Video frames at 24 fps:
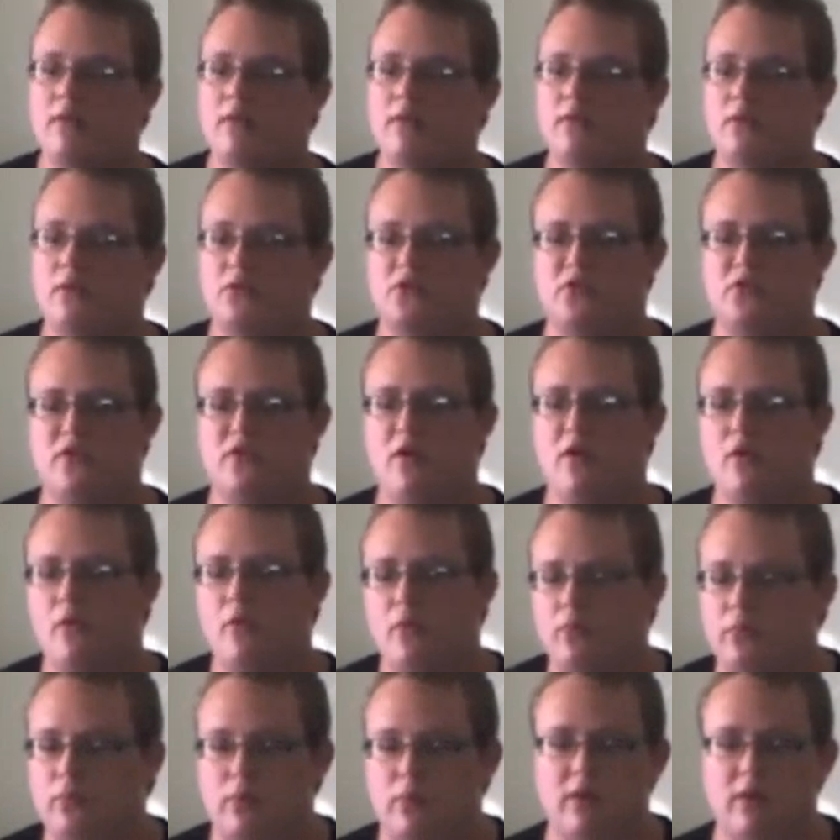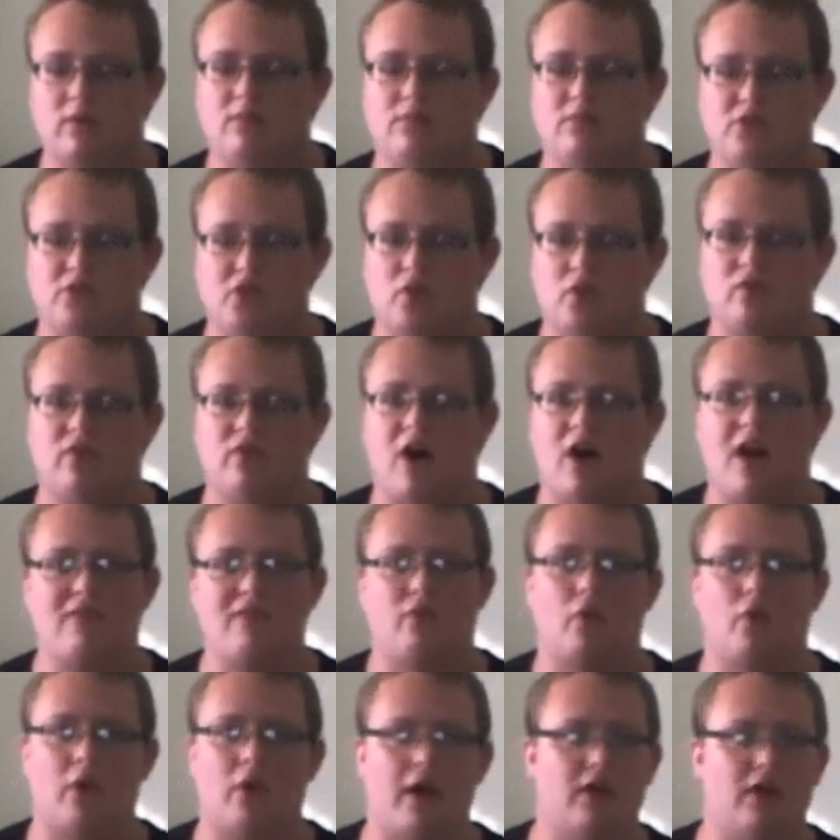there's no real
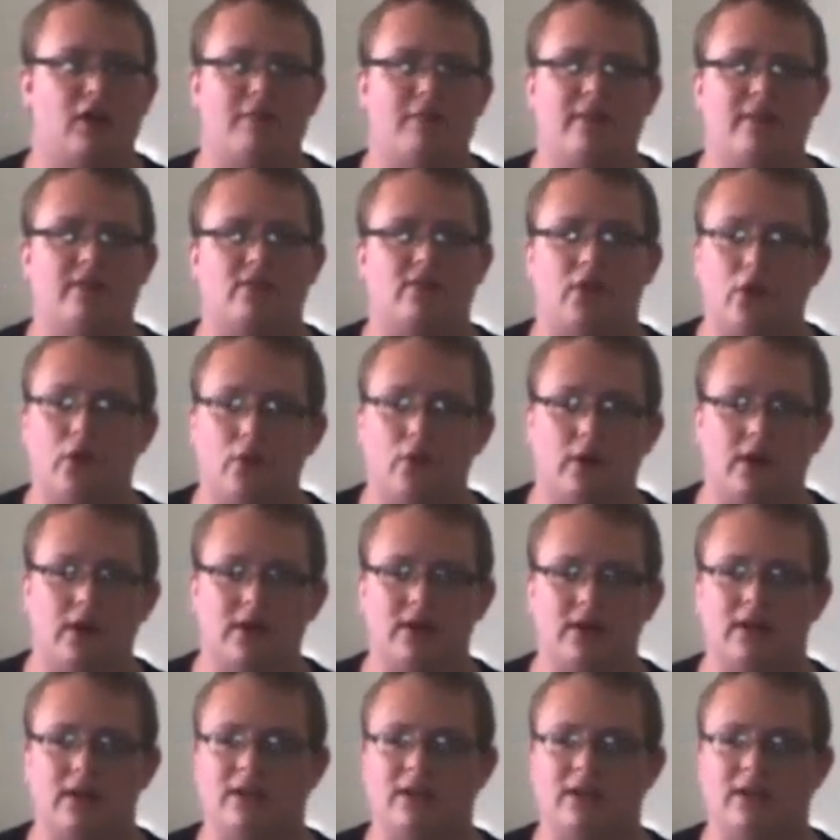survival element to it,